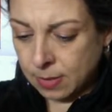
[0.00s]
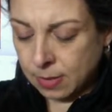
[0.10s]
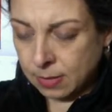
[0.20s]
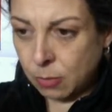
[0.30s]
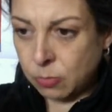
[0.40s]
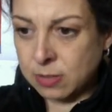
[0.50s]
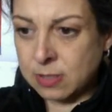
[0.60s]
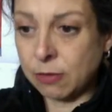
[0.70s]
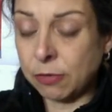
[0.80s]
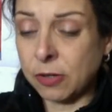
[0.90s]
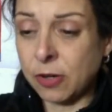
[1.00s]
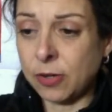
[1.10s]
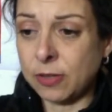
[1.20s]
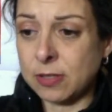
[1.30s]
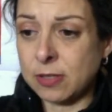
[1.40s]
that was
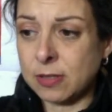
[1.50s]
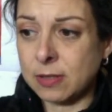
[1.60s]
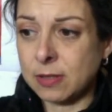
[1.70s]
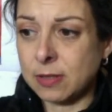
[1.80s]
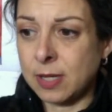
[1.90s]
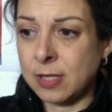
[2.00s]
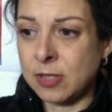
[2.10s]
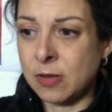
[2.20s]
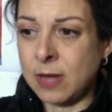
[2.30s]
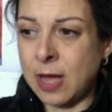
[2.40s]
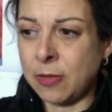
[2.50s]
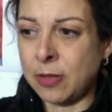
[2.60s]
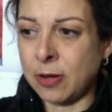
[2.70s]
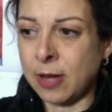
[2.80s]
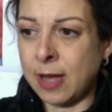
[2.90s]
difficult. And so now they're
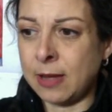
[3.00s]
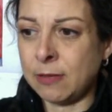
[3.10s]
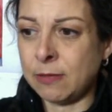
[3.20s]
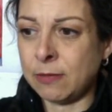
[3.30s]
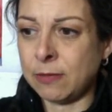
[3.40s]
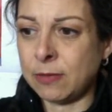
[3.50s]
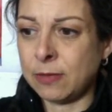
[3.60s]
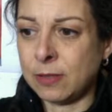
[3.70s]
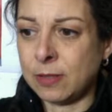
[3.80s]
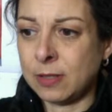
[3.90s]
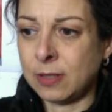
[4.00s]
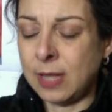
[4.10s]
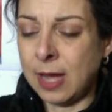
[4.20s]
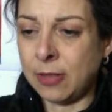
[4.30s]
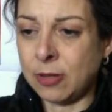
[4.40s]
kind of,
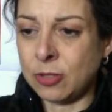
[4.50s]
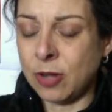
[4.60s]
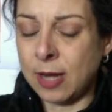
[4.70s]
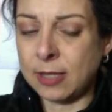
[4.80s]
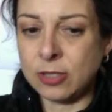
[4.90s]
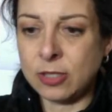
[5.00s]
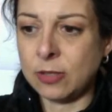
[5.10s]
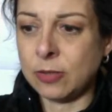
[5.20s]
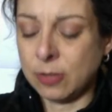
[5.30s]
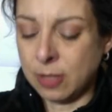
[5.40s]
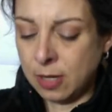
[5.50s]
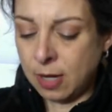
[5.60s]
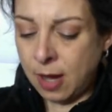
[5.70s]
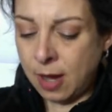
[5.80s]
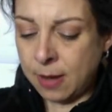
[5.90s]
yeah, they're trying to
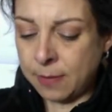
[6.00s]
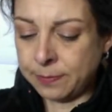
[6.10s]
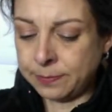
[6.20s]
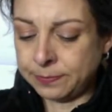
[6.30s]
um